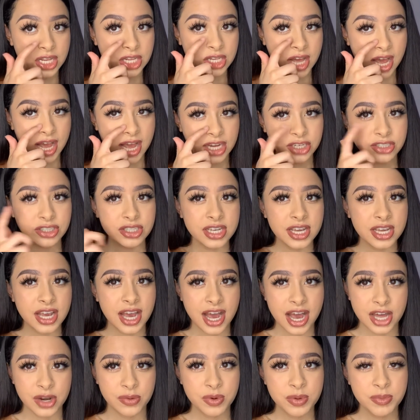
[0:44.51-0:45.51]
I actually
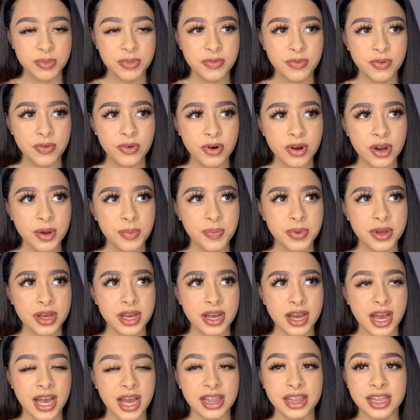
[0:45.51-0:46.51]
had one before,
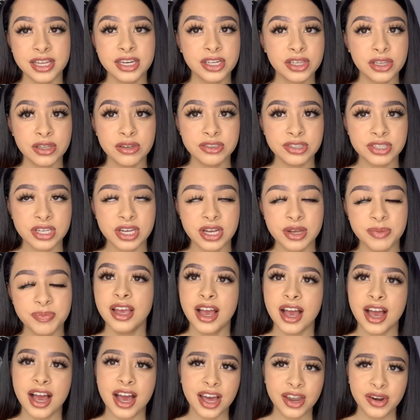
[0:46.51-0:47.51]
but I let it close up.
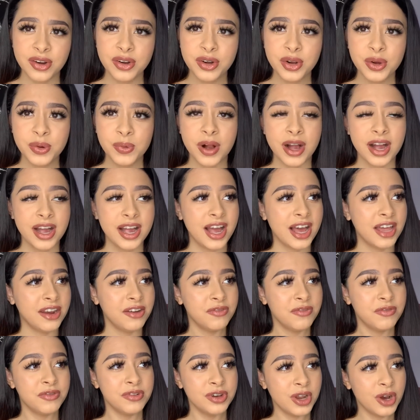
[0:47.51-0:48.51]
I don't know why, out
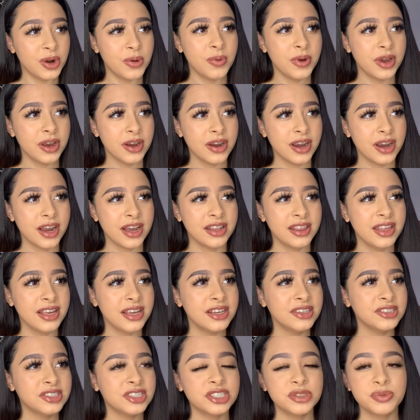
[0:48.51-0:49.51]
of nowhere. I think
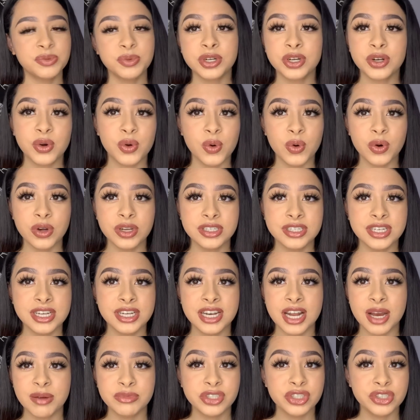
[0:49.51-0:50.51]
it's because we're in quarantine.
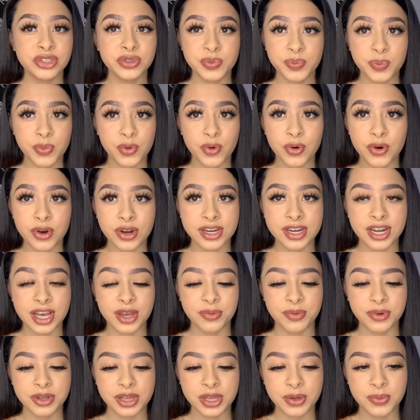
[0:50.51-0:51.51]
I'm just bored and I
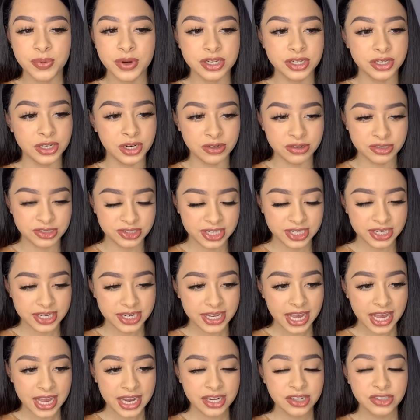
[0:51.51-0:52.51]
really want a nose stud
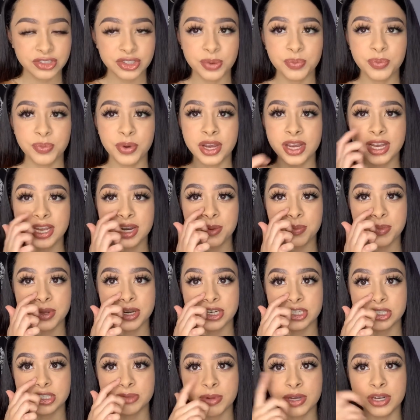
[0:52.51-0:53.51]
again. So I'm probably going to
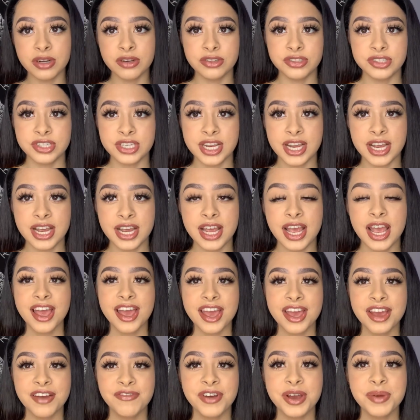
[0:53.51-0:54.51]
pierce my nose today.
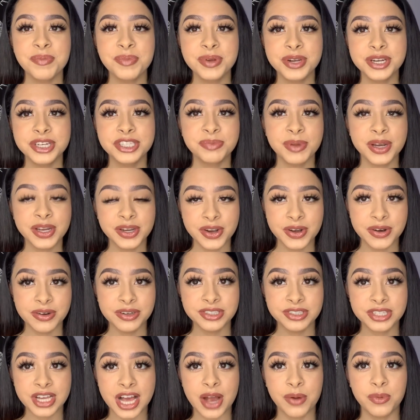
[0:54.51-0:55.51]
If I pierce my nose,
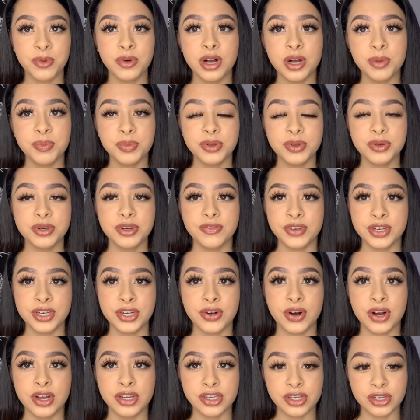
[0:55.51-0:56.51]
I will upload a video
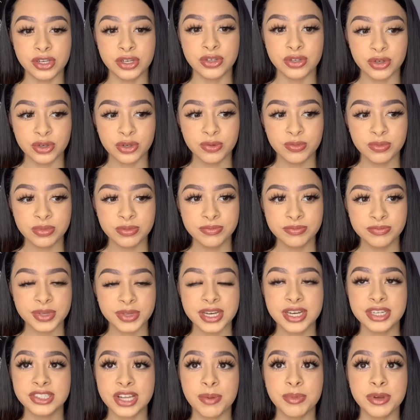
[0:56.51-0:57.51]
on YouTube
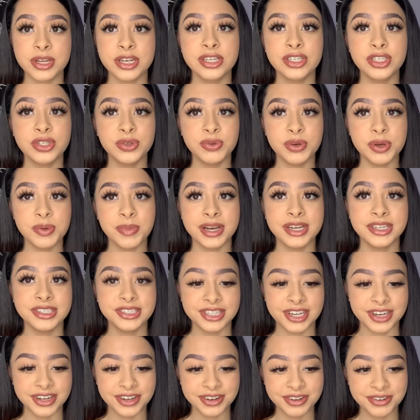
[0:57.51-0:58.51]
because I'm going to do it
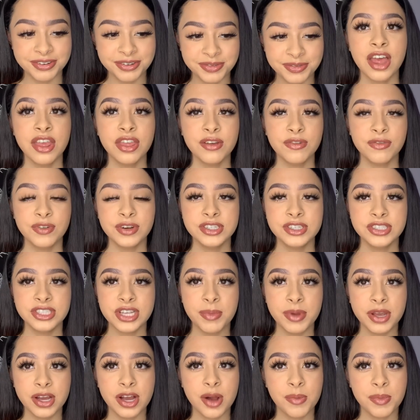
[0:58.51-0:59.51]
myself. The first
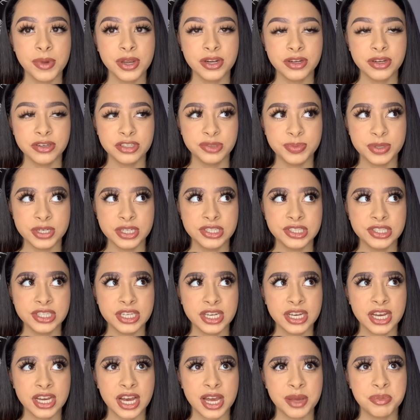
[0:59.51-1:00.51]
time I got my nose
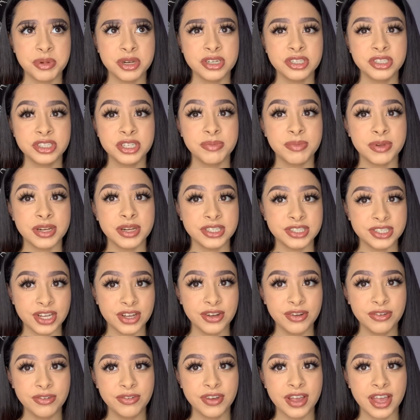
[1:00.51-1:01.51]
piercing, I pierced it
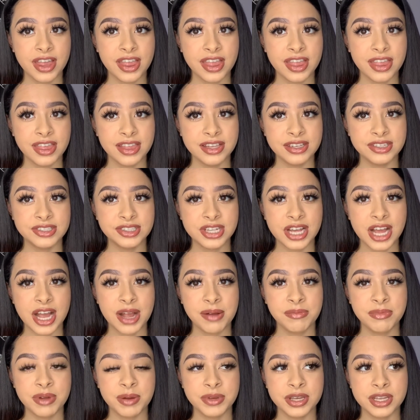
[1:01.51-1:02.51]
myself, and this
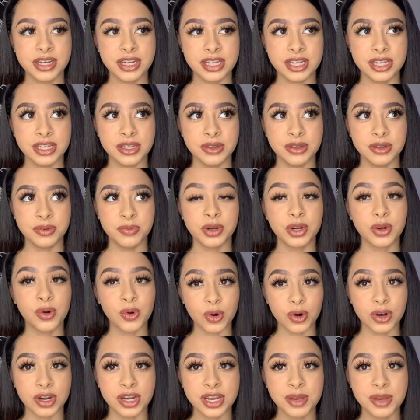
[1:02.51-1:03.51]
time I'm gonna
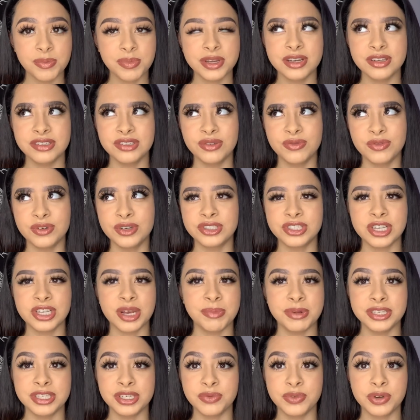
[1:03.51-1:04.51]
record it because the first time
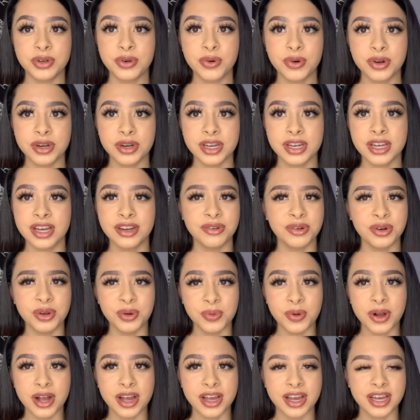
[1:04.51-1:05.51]
I didn't record it. I don't know
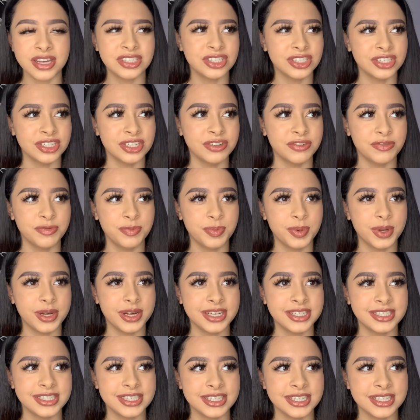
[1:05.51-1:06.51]
why. I should have, but
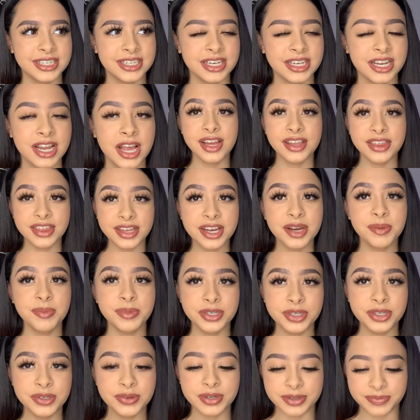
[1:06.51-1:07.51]
I didn't. I think I'm gonna
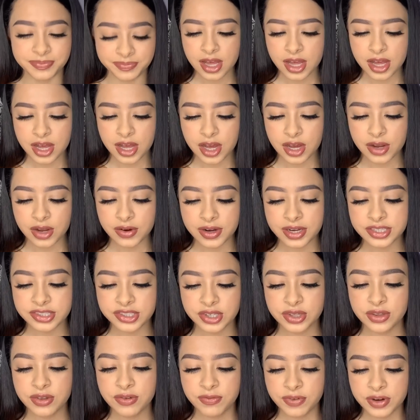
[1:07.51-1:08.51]
do it. Alright,
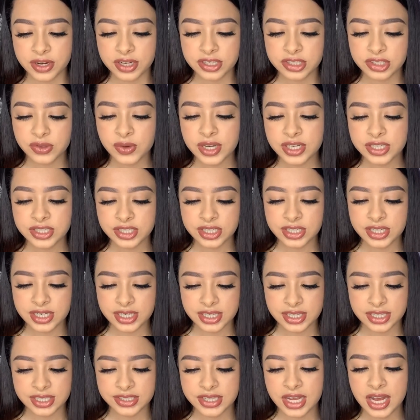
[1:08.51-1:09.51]
so the first question
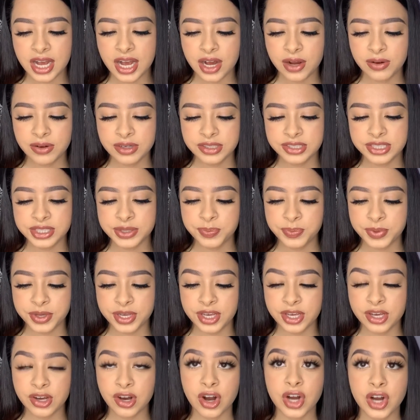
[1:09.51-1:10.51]
is, how is it
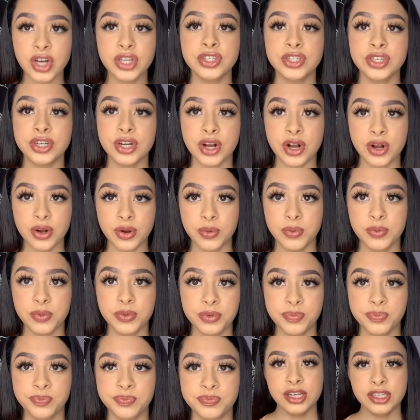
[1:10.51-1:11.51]
being on your own?
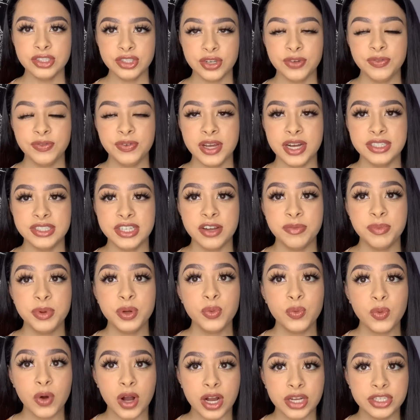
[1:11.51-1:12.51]
So if you guys have
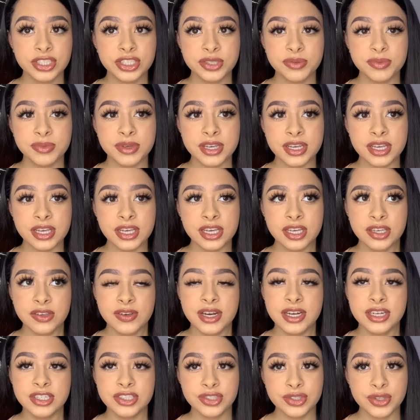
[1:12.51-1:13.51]
been watching me, you
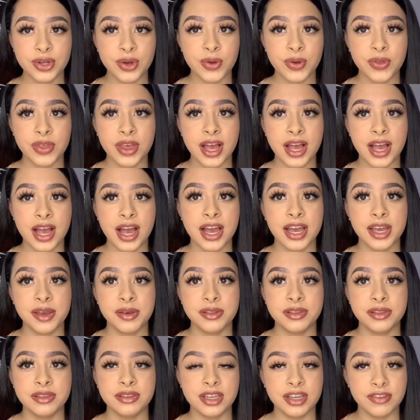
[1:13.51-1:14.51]
guys know that I
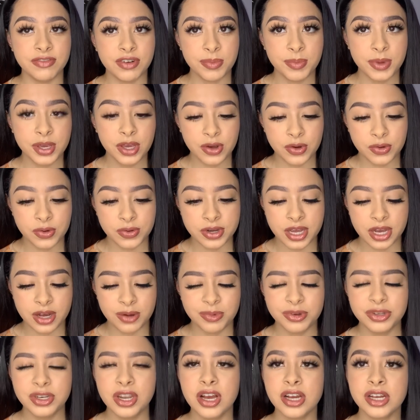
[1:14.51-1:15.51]
live on my own now.
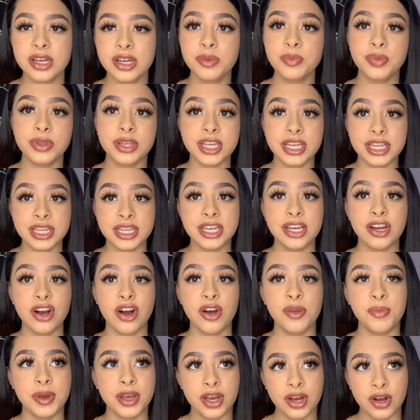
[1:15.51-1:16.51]
Well, not completely
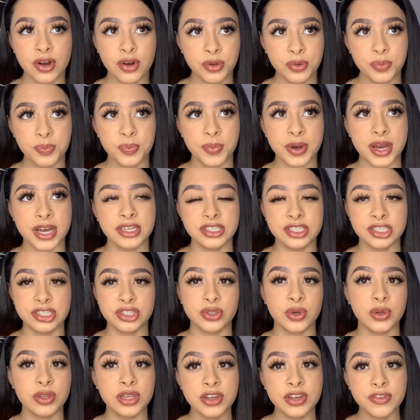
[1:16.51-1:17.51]
on my own, but I just
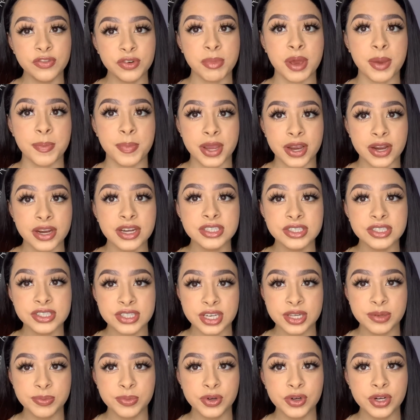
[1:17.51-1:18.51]
don't live with my parents
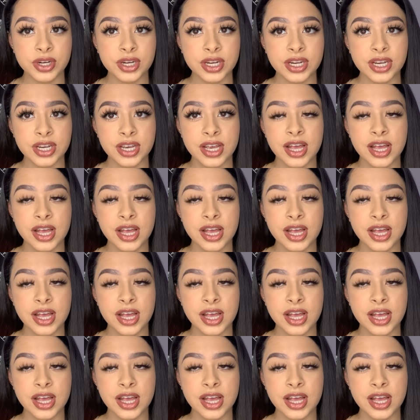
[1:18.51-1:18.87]
anymore.